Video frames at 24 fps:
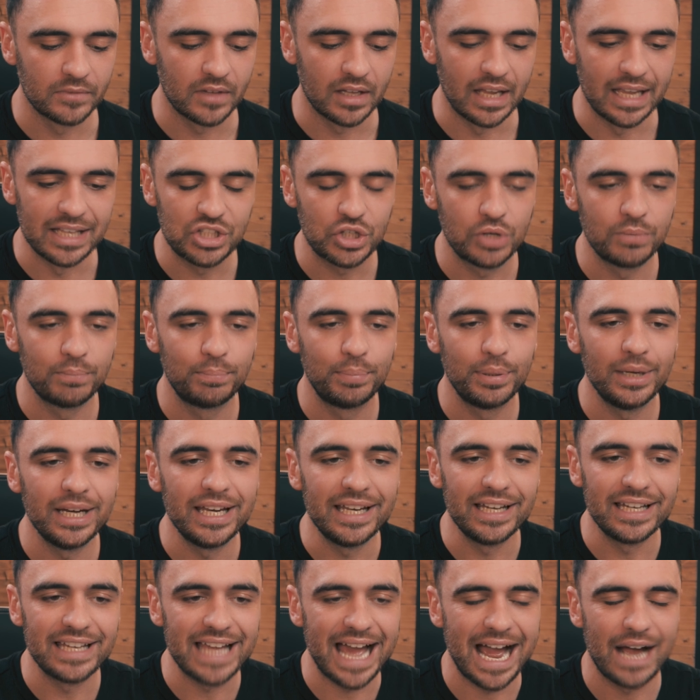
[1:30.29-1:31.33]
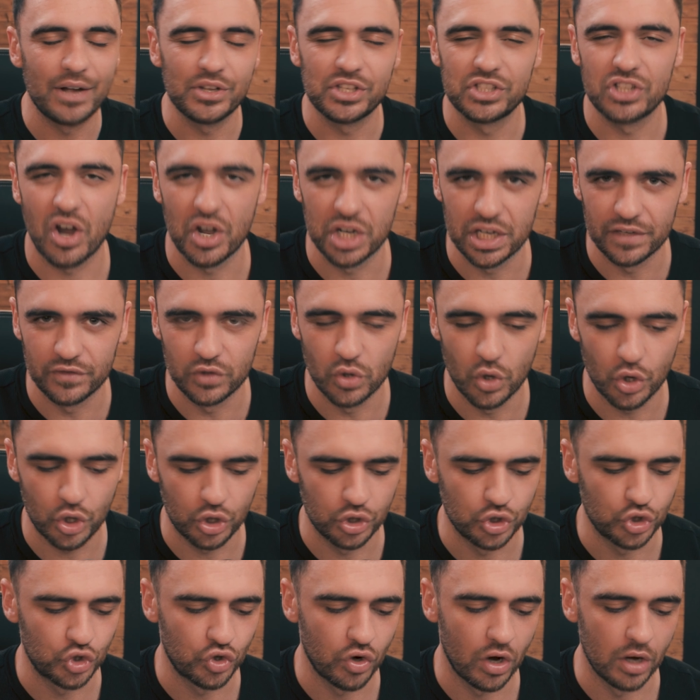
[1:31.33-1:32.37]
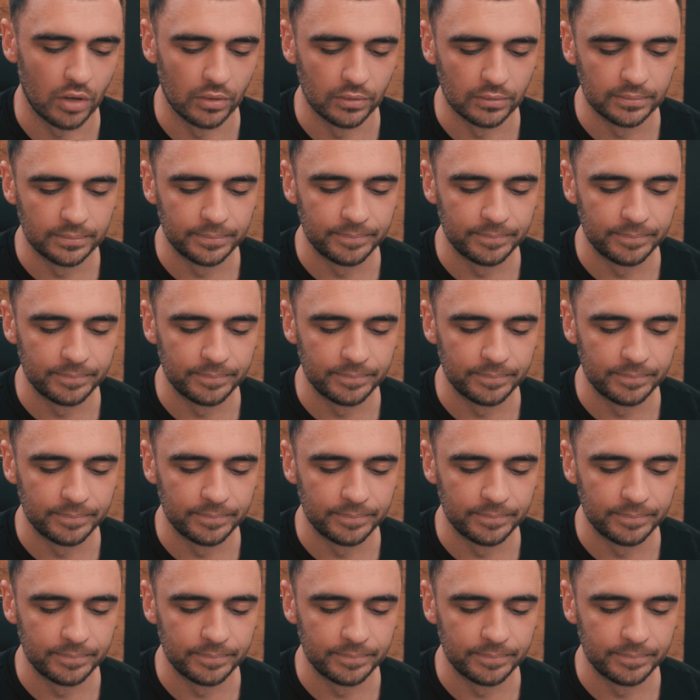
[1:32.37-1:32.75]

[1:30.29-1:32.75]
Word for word: It's completely outside of your control.